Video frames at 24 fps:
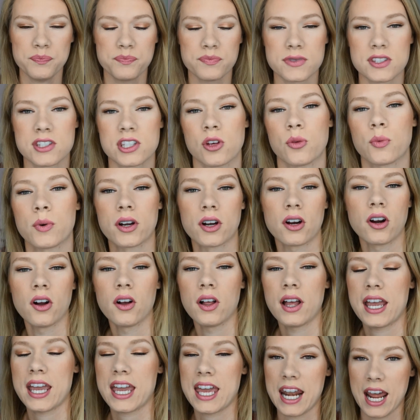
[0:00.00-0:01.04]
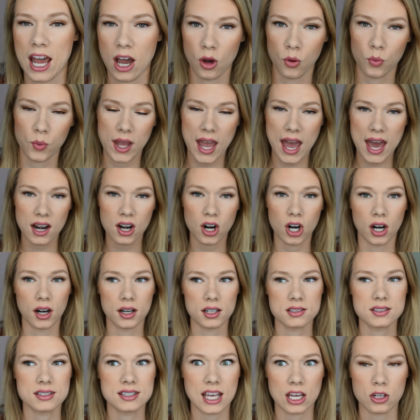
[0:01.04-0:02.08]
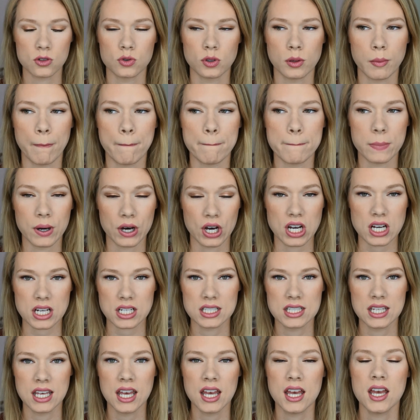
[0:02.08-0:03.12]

so we were all hanging out. We had our schedule booked.